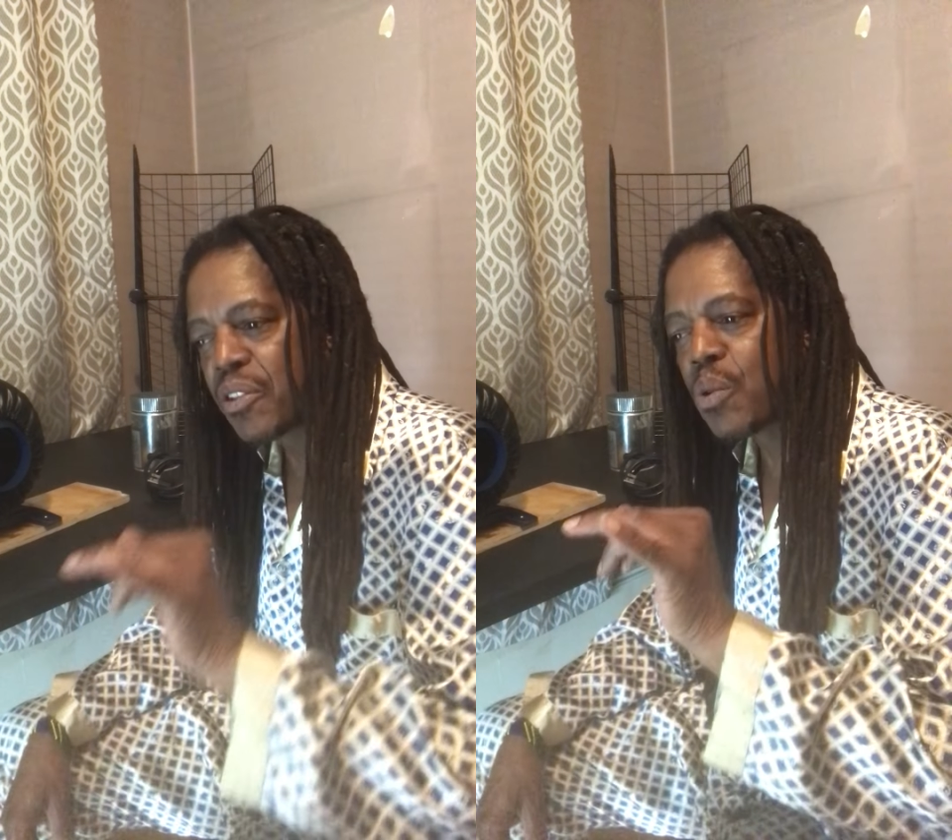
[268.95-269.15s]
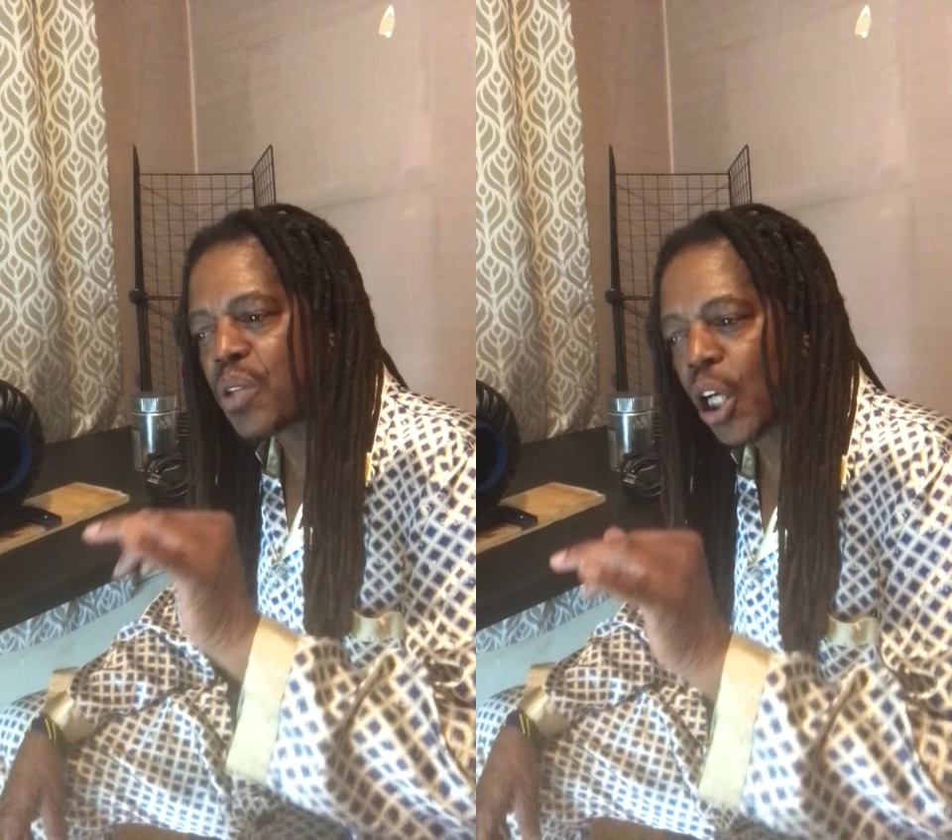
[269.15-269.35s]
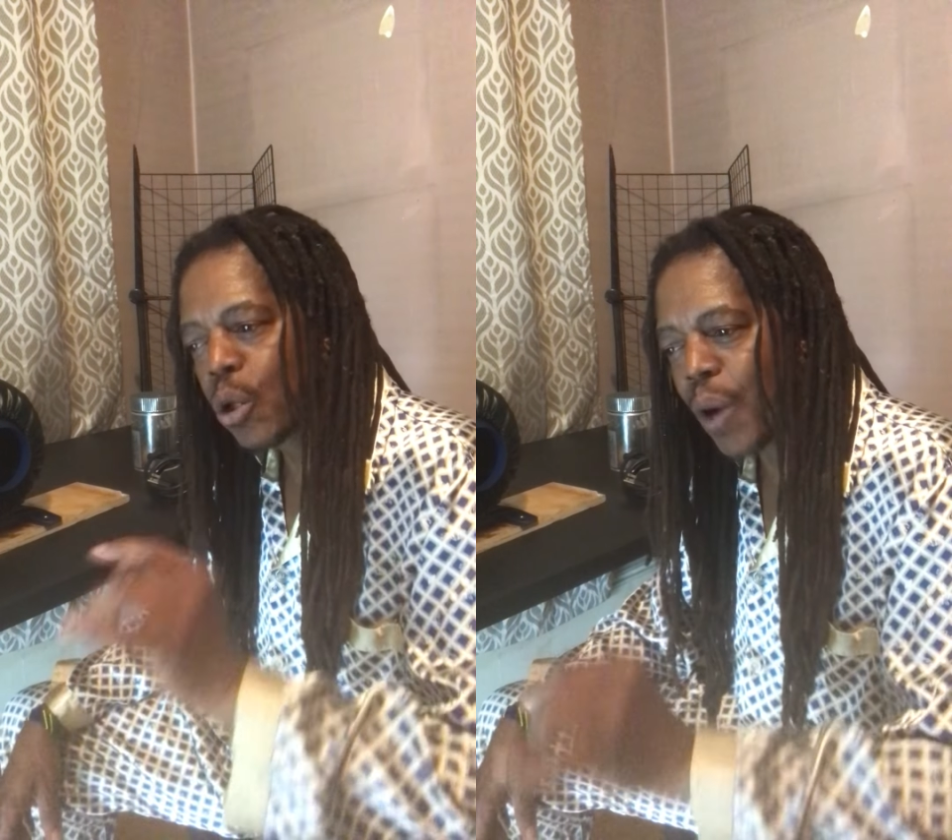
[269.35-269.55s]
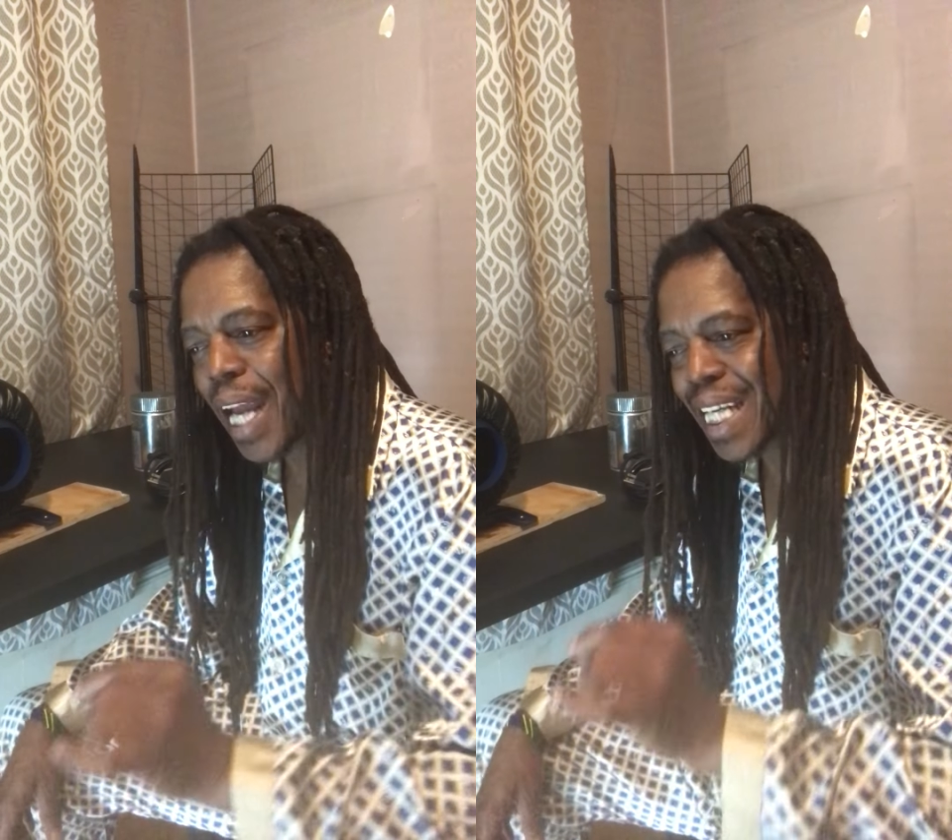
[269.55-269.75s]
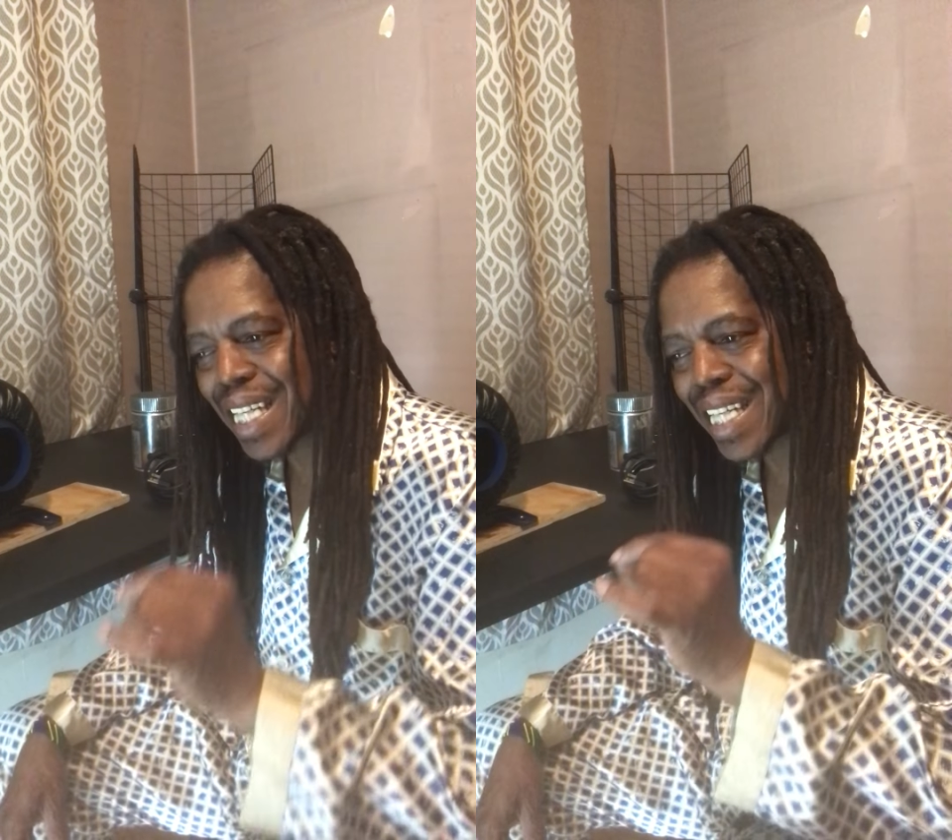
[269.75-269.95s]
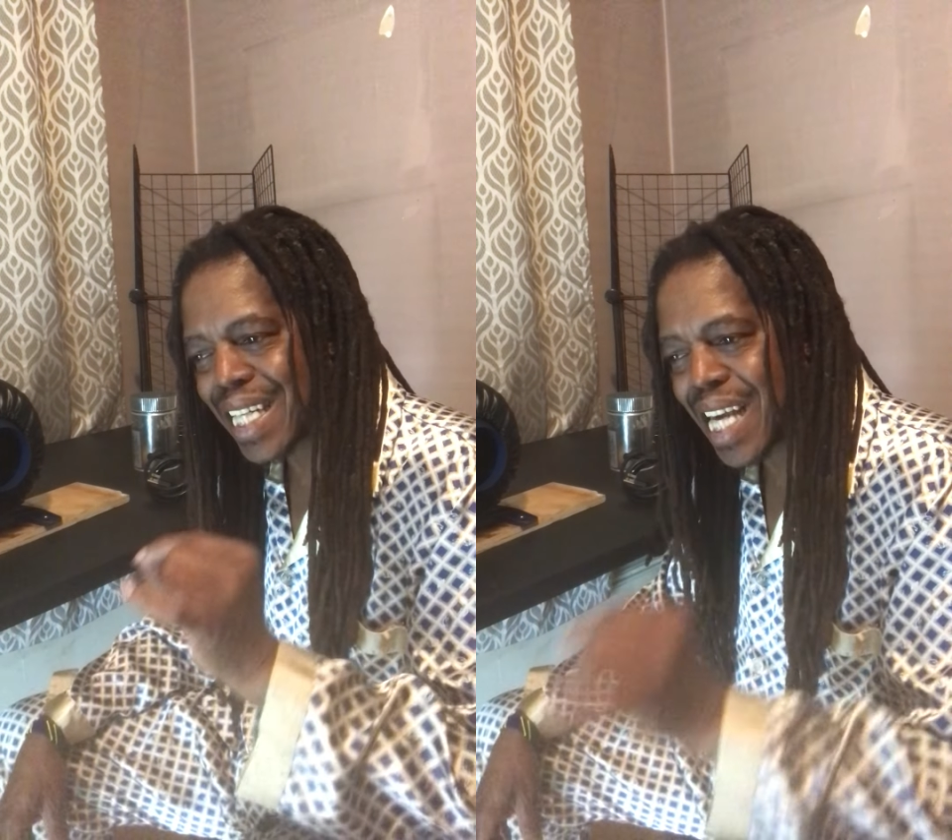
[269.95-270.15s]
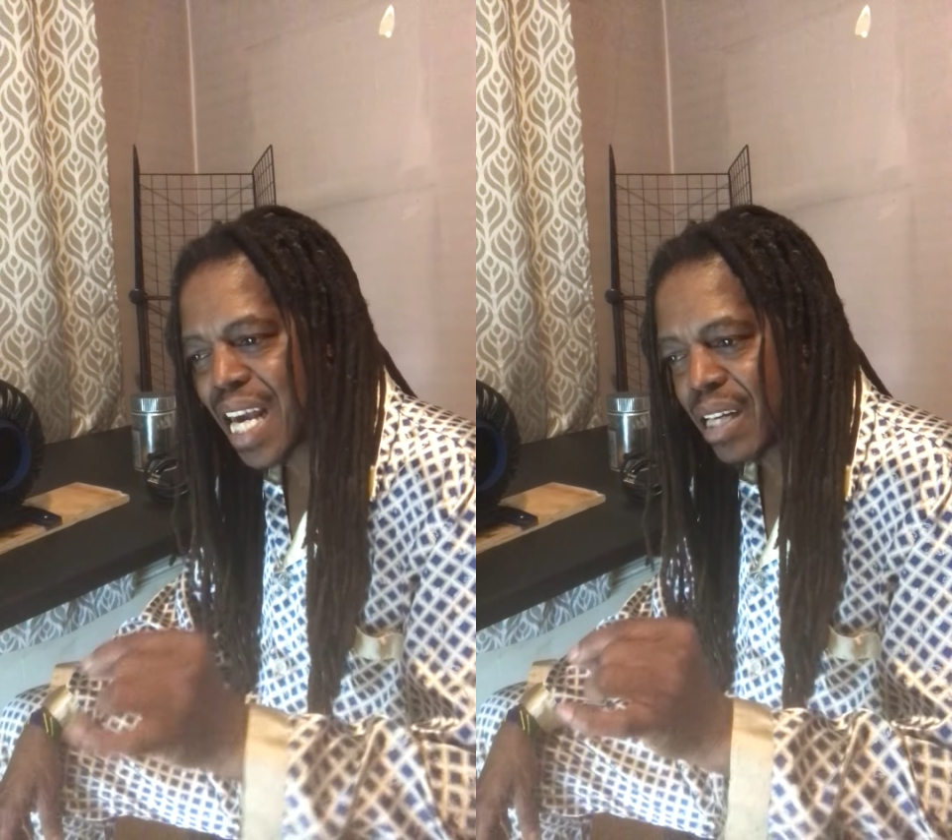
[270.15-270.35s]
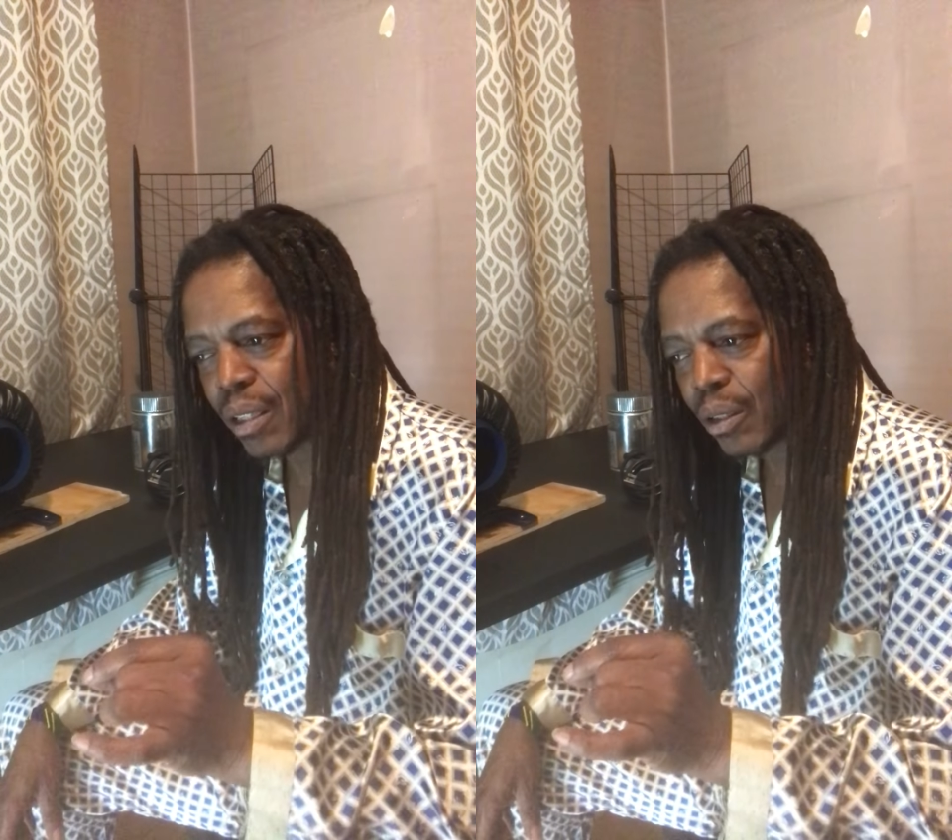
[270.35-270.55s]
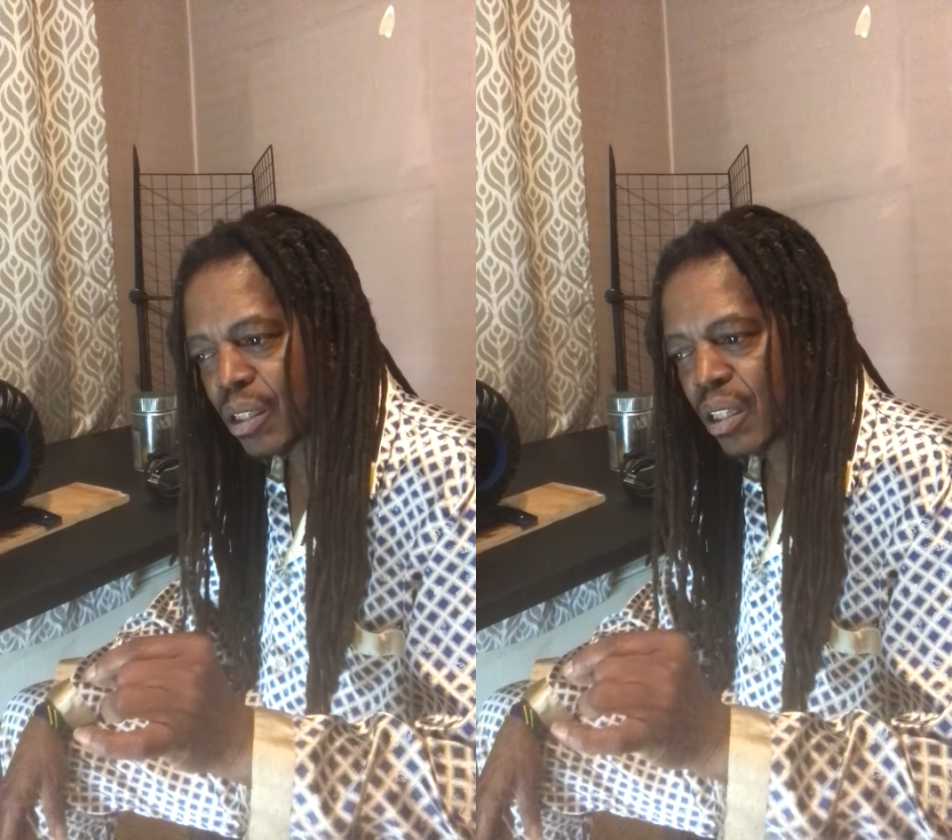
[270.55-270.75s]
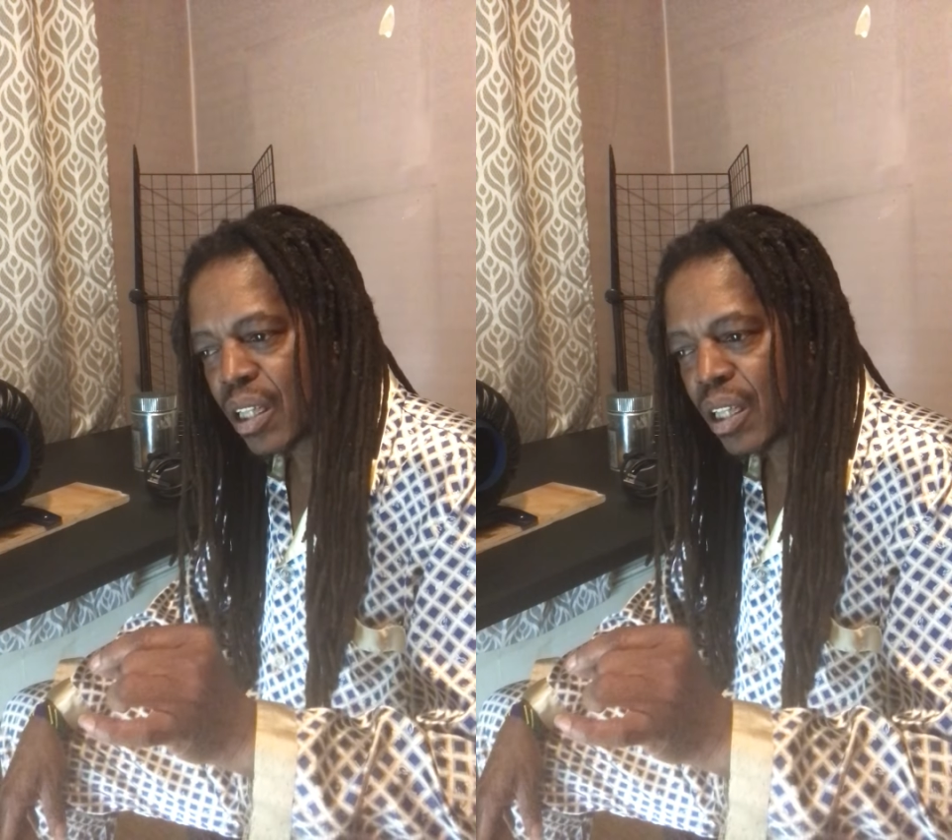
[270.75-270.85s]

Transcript: to the greatest yield